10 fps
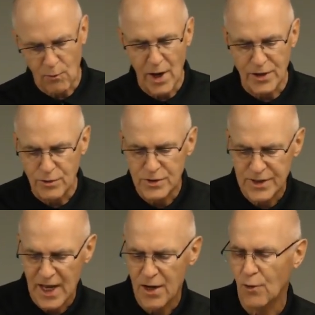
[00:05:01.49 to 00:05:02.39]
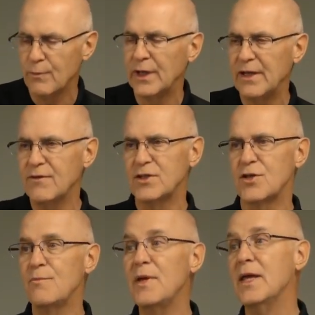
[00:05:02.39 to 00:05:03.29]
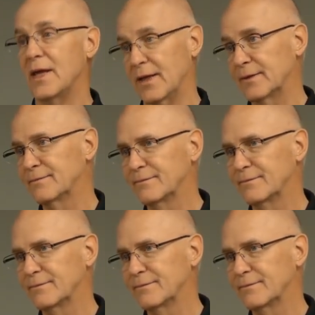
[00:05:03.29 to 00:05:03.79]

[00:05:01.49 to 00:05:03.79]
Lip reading: what you say or believe it to be.